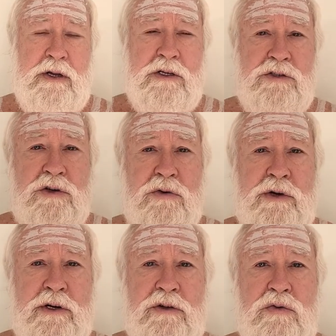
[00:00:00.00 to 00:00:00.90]
So
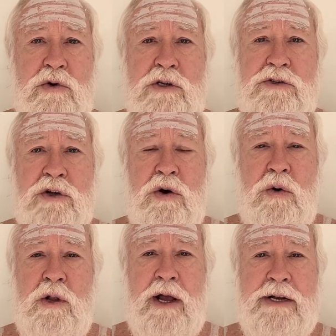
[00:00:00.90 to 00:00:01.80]
in other words, the
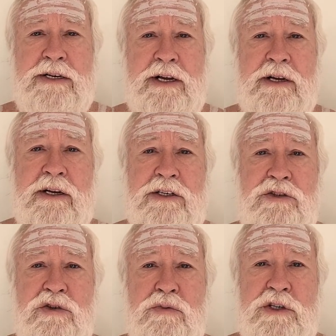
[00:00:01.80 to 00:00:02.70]
whole idea
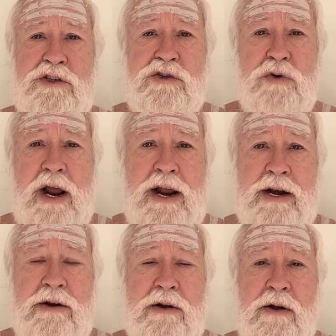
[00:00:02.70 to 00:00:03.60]
is to
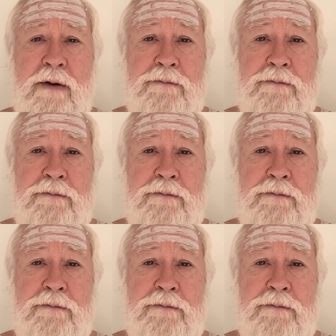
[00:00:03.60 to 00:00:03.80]
restrain